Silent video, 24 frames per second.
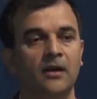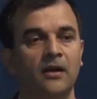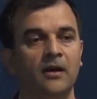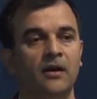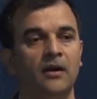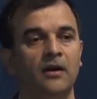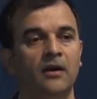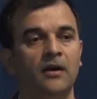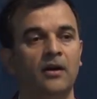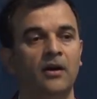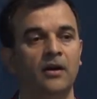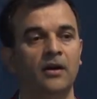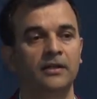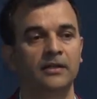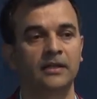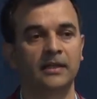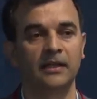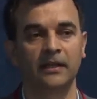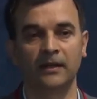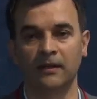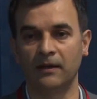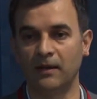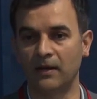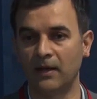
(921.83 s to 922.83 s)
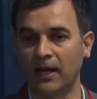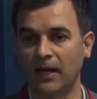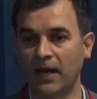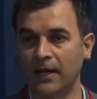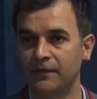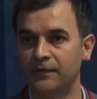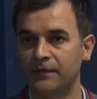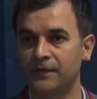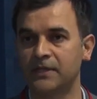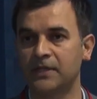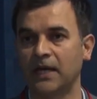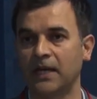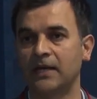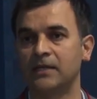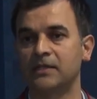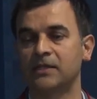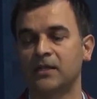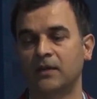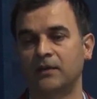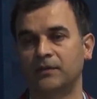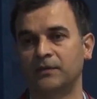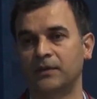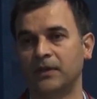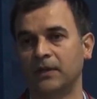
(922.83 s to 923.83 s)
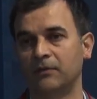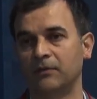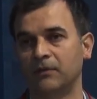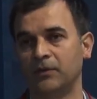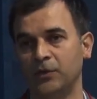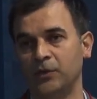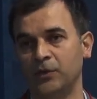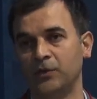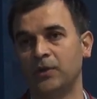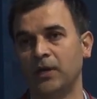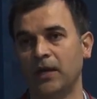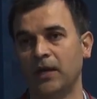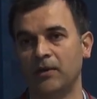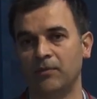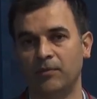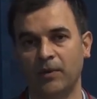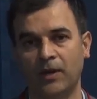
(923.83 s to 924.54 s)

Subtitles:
or the life stance of the UK,